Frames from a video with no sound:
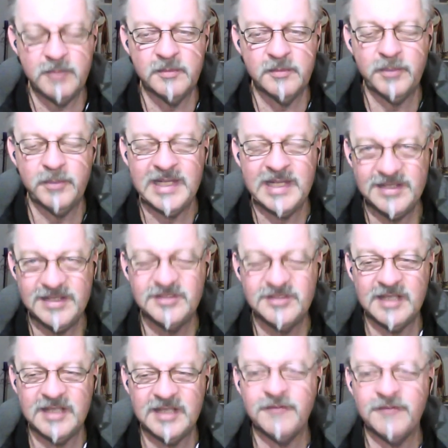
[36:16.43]
Begins to
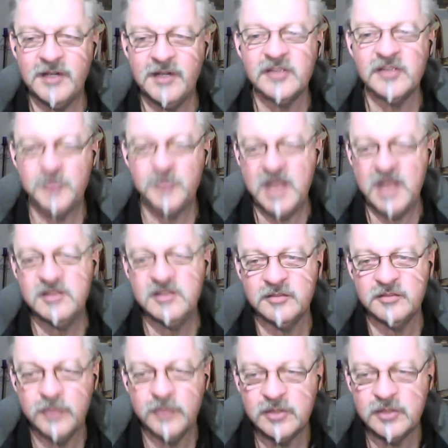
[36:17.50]
get very expansive
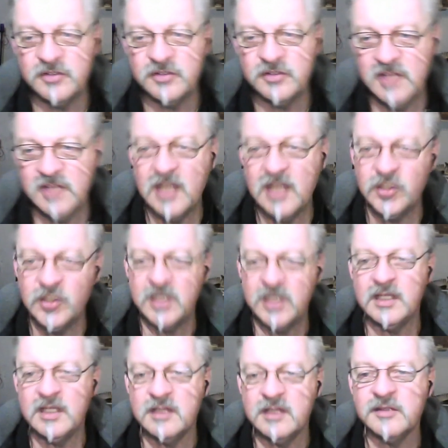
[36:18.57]
when you start looking
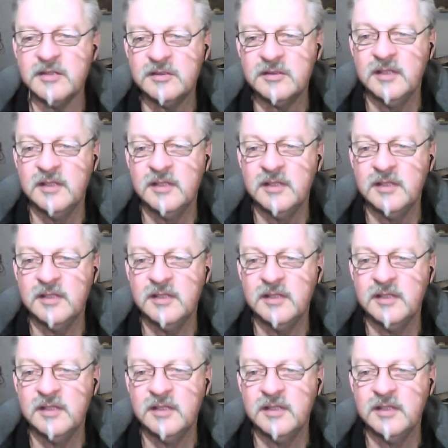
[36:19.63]
at this.